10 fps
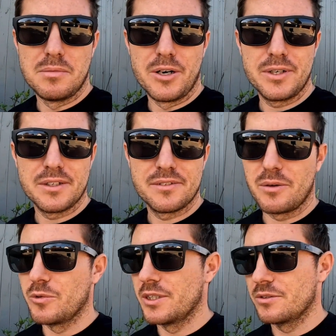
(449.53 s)
bury it
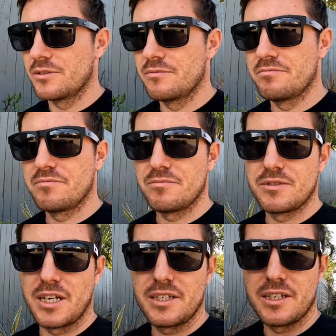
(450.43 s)
somewhere or
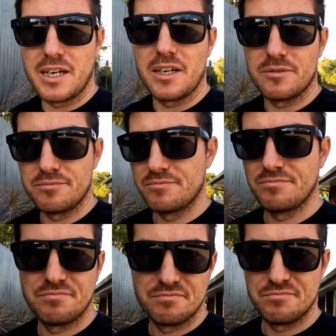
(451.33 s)
take it out,
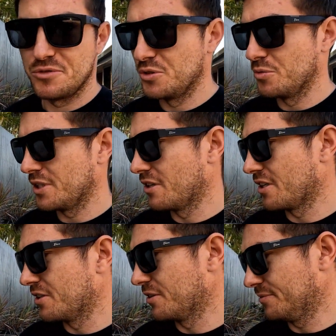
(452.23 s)
do what you got
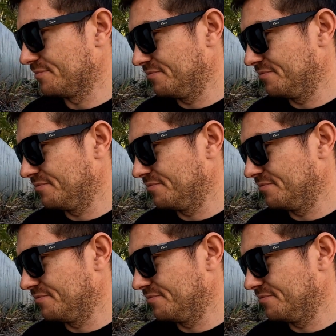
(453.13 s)
to do.